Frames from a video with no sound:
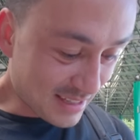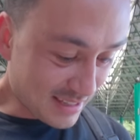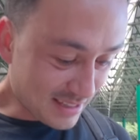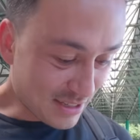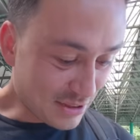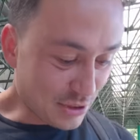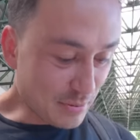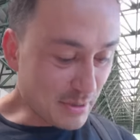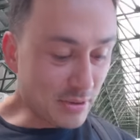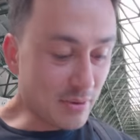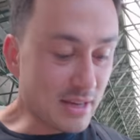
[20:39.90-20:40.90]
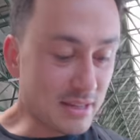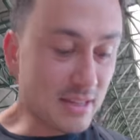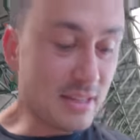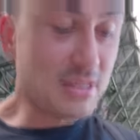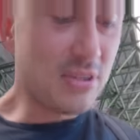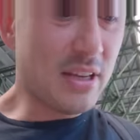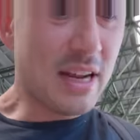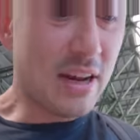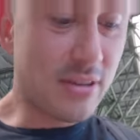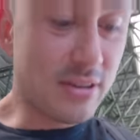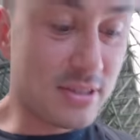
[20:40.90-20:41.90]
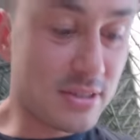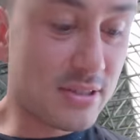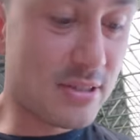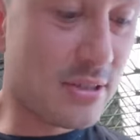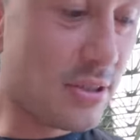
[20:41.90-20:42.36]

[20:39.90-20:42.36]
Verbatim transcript: yeah, 30 minute wait, and then it's only an hour to, to